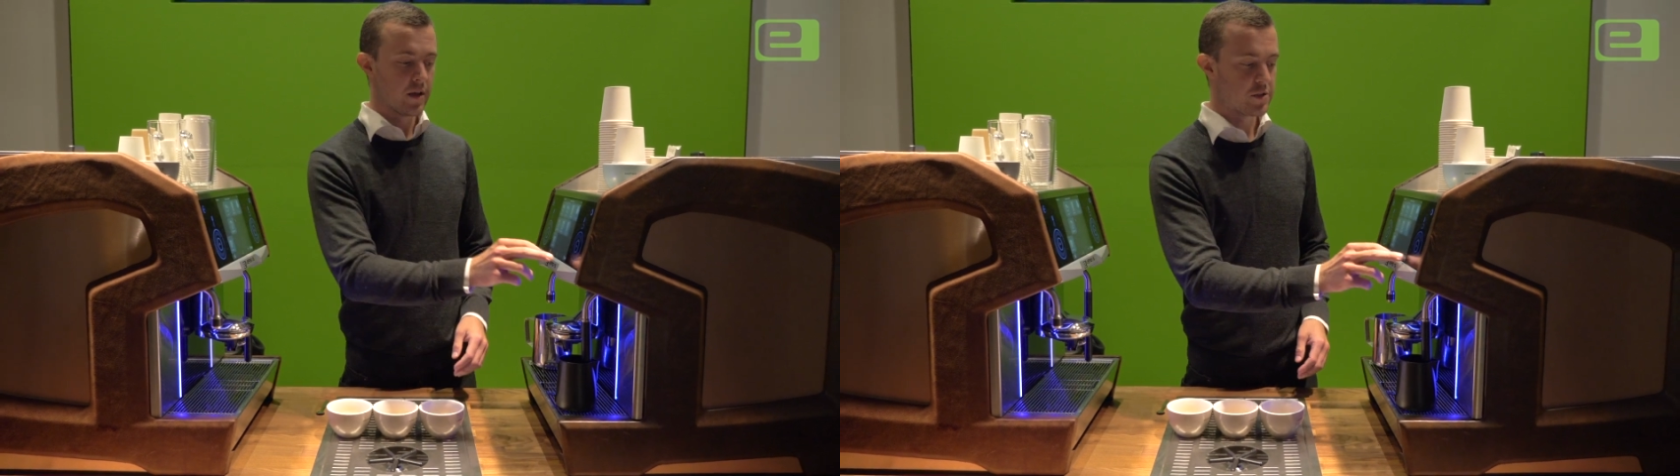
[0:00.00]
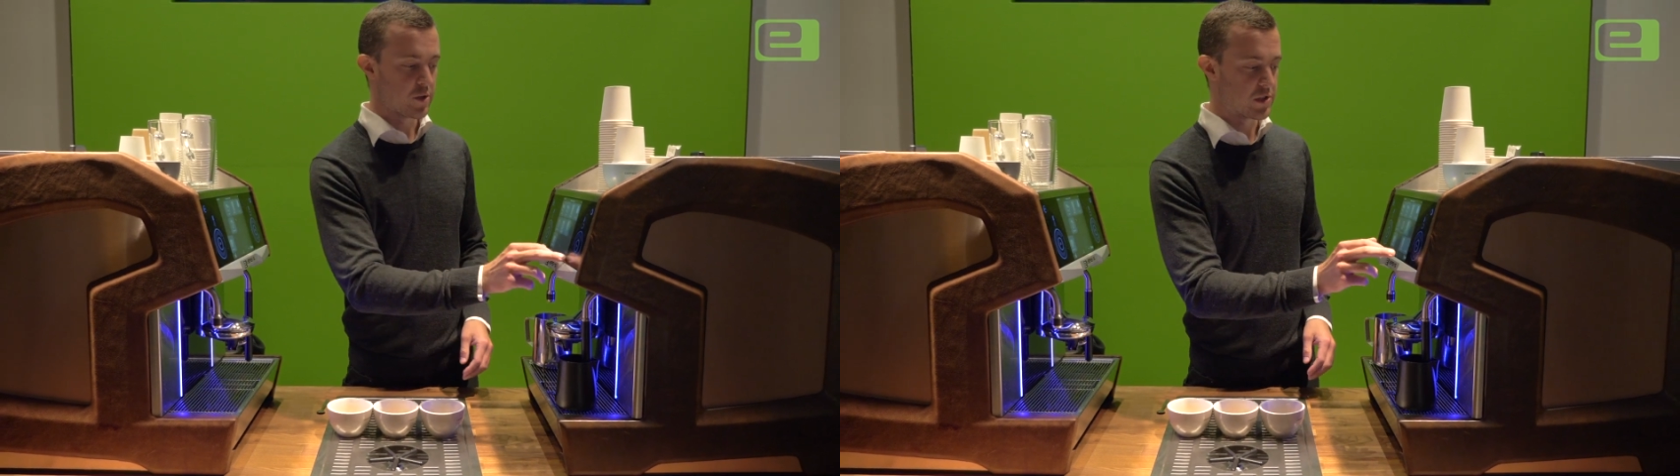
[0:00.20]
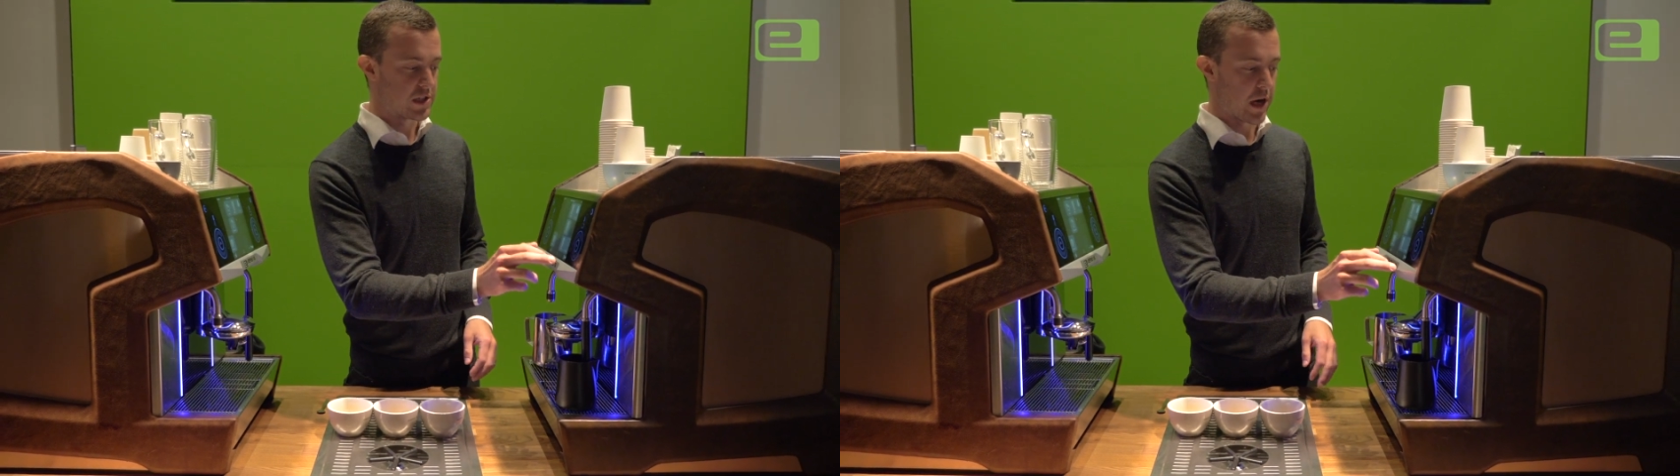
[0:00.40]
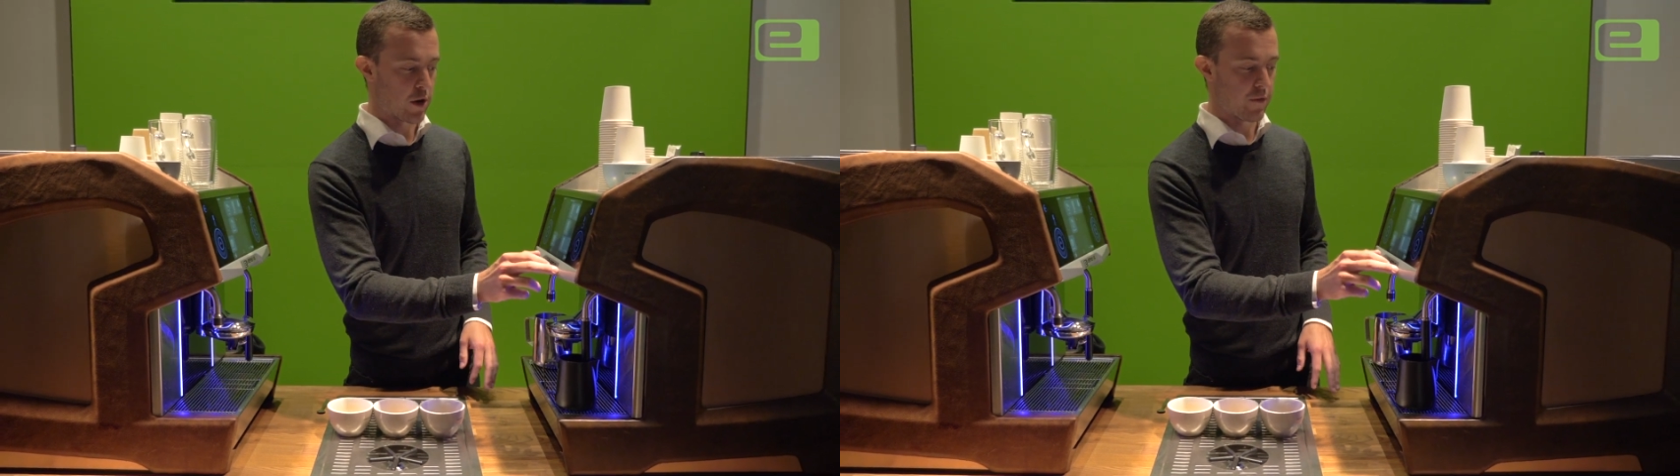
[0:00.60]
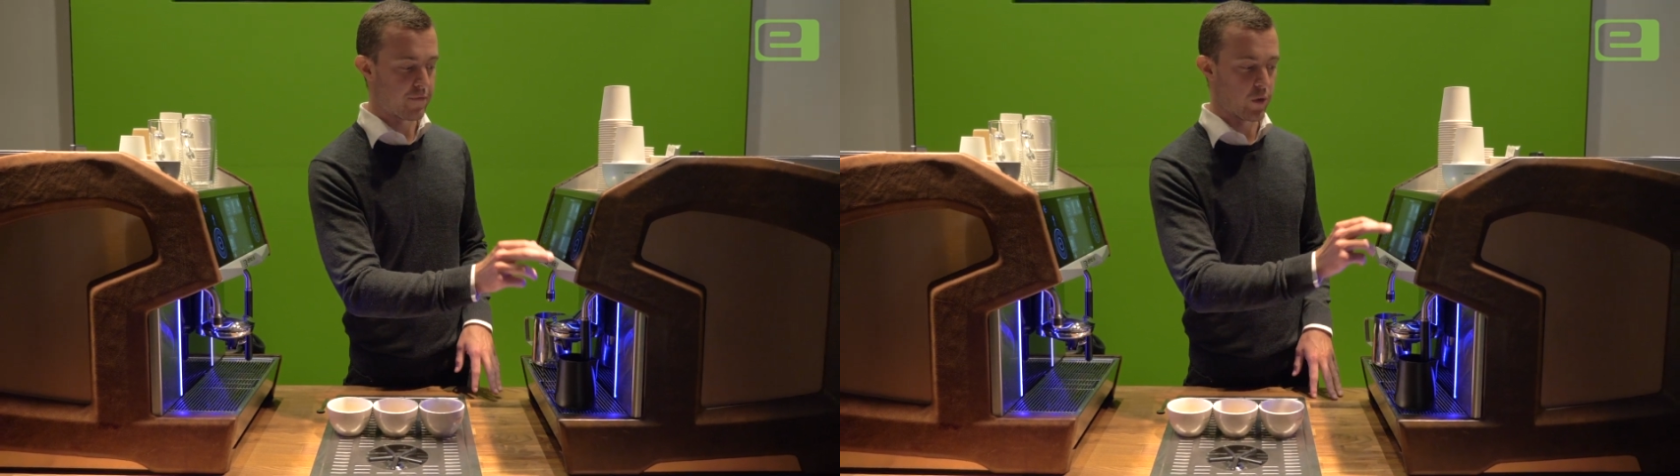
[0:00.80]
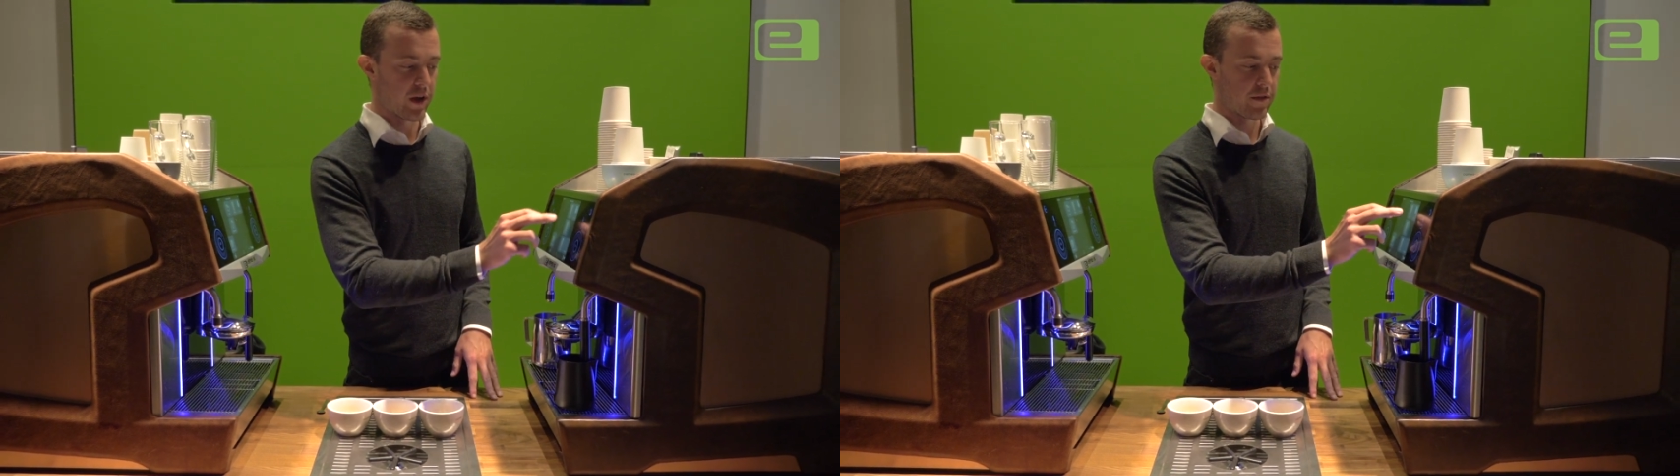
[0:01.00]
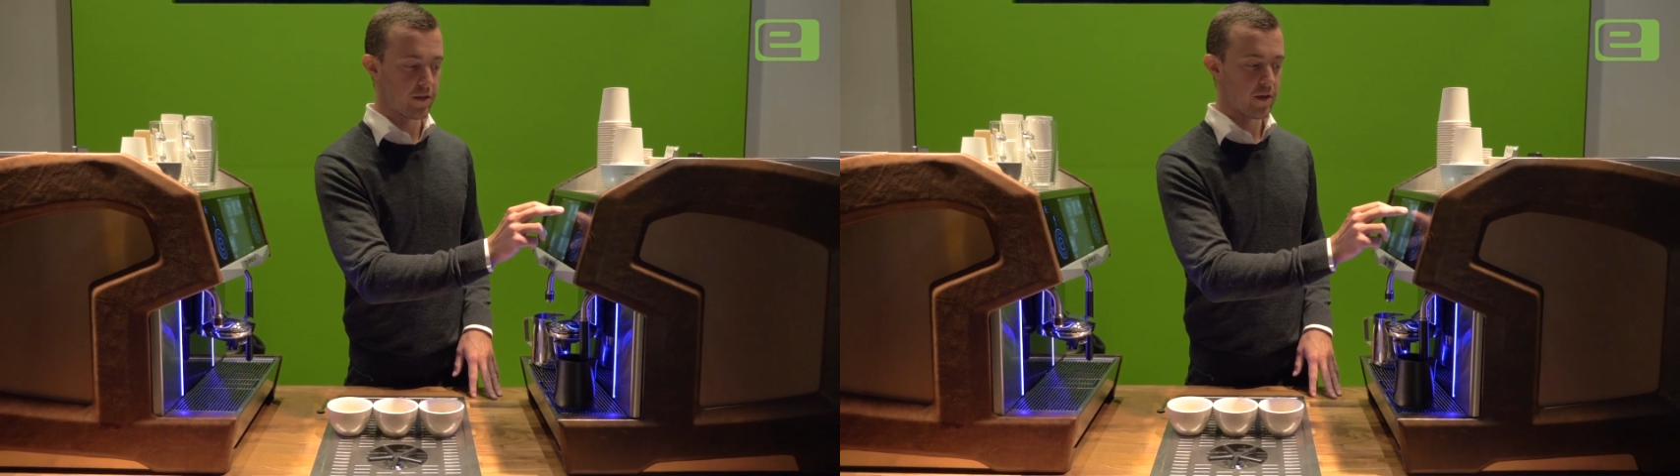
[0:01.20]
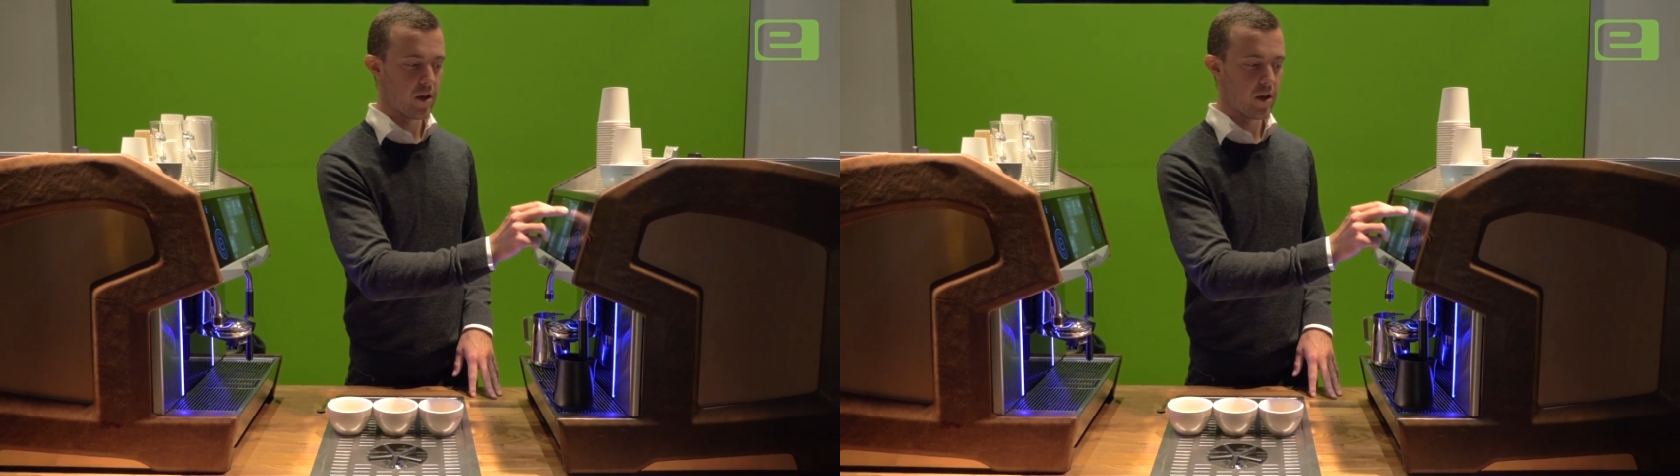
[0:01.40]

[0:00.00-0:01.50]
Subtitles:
So we'll start off with